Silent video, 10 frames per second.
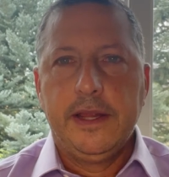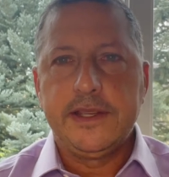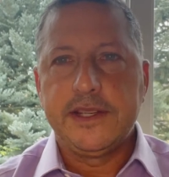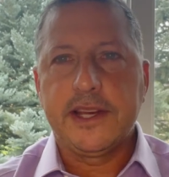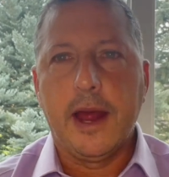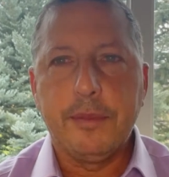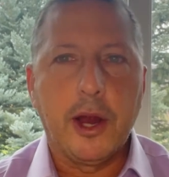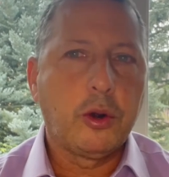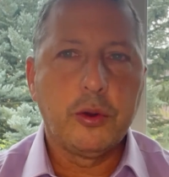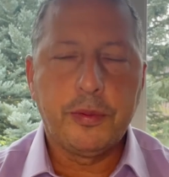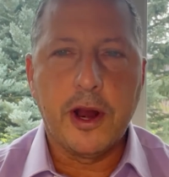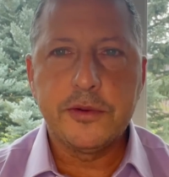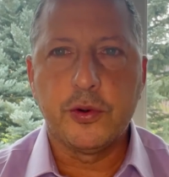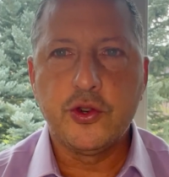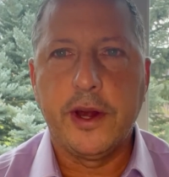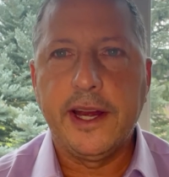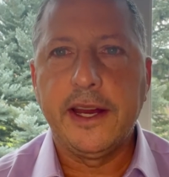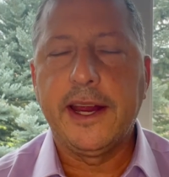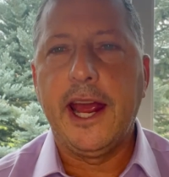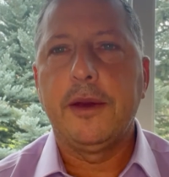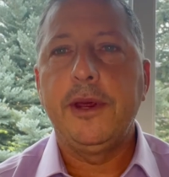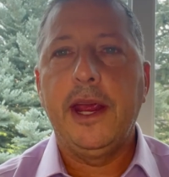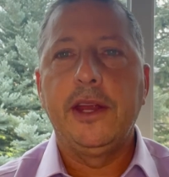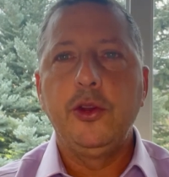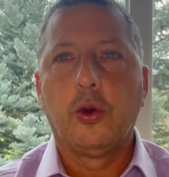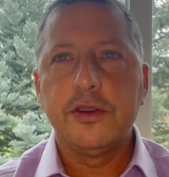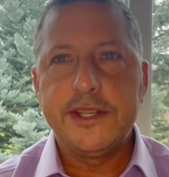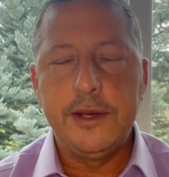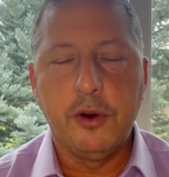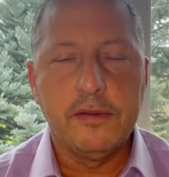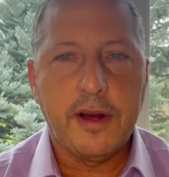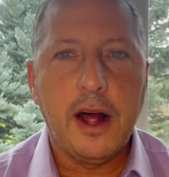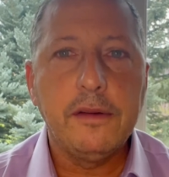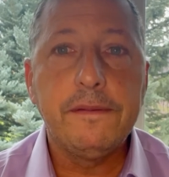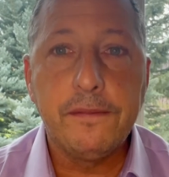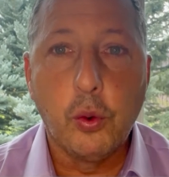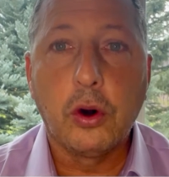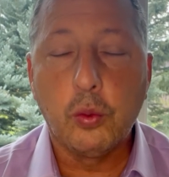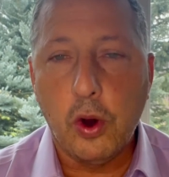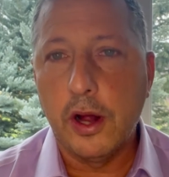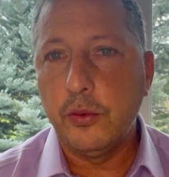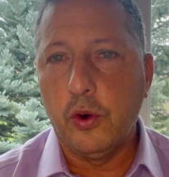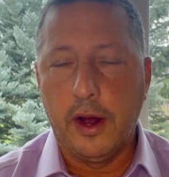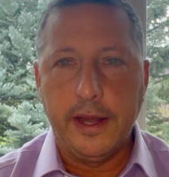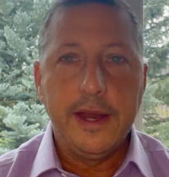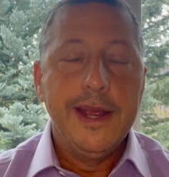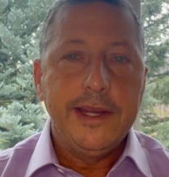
This is Scott Bauer with Prosper Trading Academy and your SIBO Vol 411.